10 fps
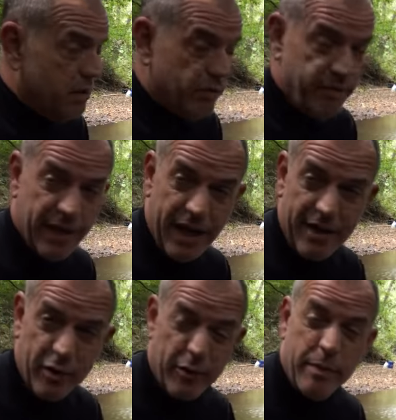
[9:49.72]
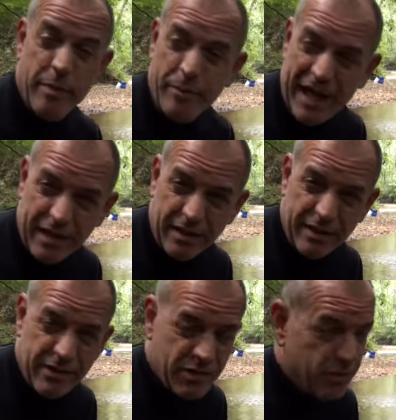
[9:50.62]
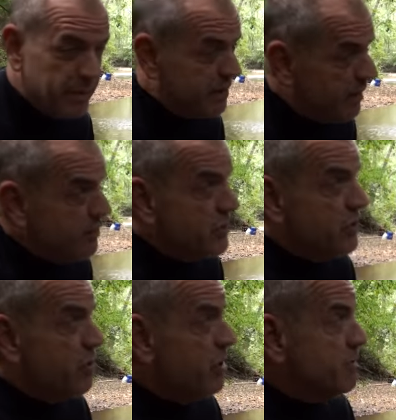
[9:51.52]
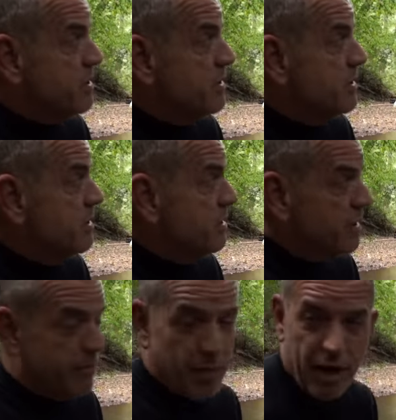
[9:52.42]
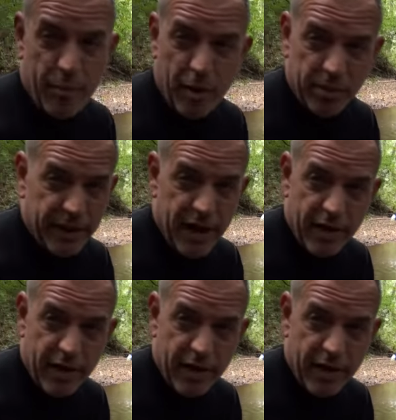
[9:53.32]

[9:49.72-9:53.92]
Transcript: We've been out here. We've been battling these stupid thunderstorms. Pop up late